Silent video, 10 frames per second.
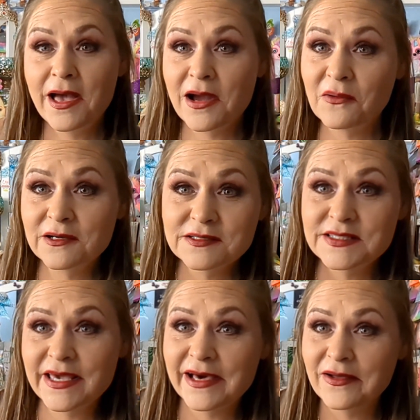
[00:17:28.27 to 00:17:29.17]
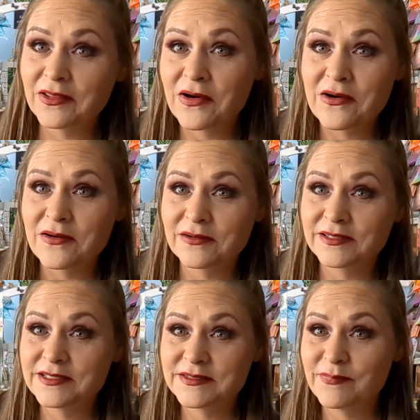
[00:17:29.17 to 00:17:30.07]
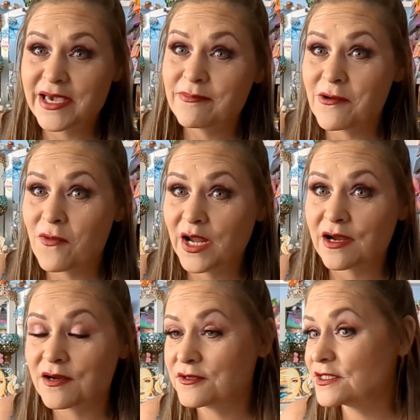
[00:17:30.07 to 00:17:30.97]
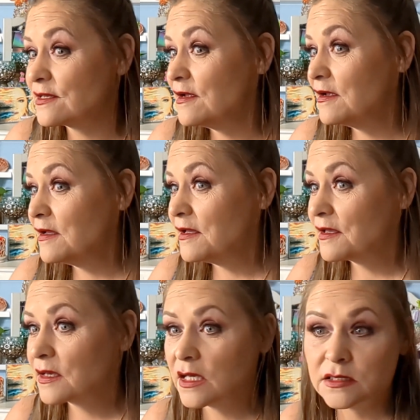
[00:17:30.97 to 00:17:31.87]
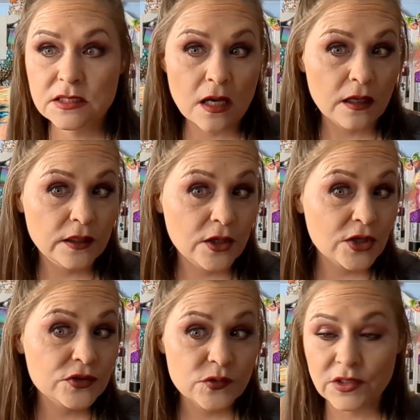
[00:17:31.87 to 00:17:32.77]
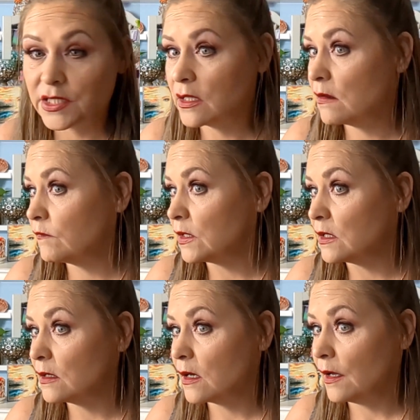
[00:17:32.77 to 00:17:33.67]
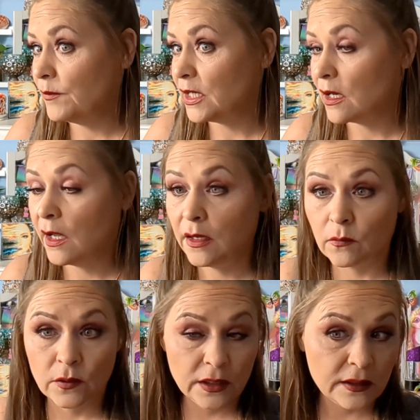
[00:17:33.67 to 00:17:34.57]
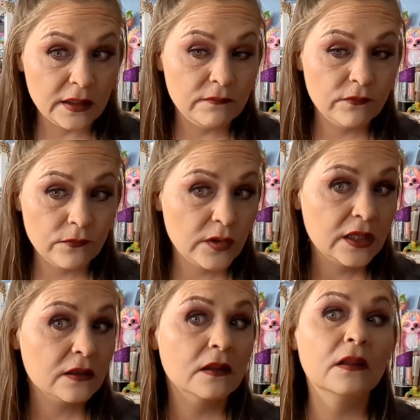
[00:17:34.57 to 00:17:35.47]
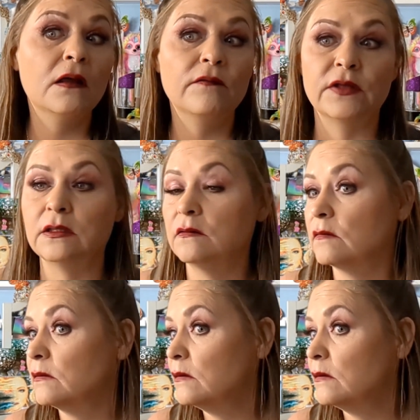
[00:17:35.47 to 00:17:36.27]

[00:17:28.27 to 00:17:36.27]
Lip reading: And we're going to see how long this baby wears, because your girl's really loving it. I mean, I really freaking love it.